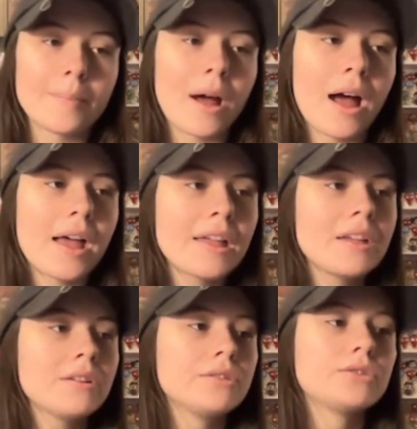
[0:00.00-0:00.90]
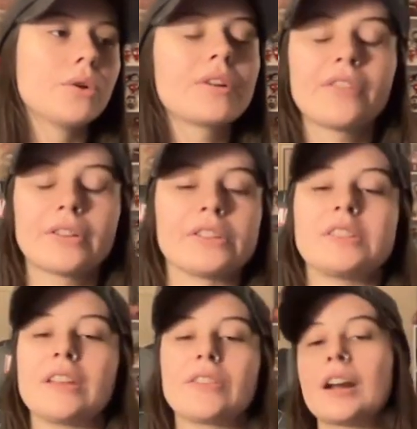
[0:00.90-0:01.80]
Um, I don't give out the
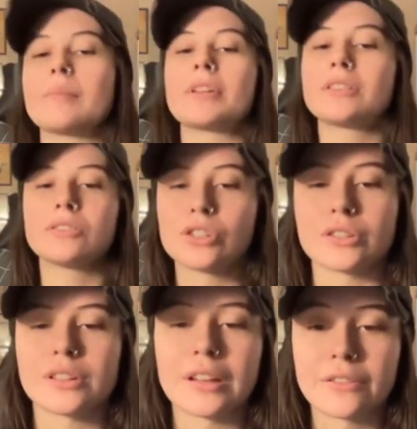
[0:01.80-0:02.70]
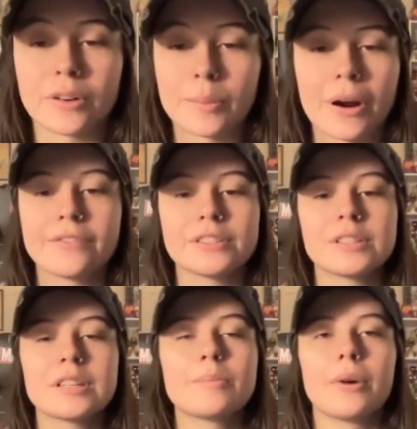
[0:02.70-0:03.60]
state that I'm in, just like for
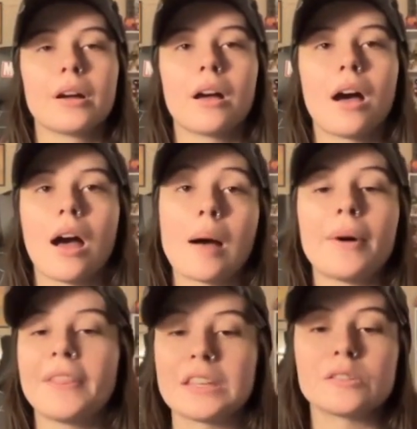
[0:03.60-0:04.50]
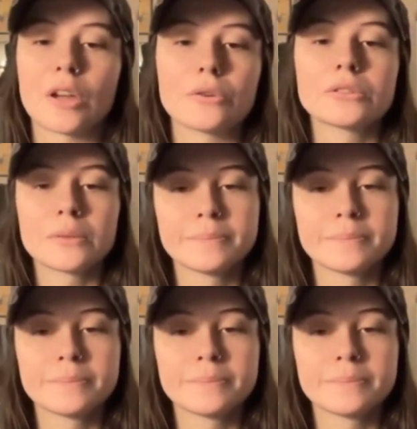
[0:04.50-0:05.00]
privacy, but yeah. uh, I'm on the East Coast.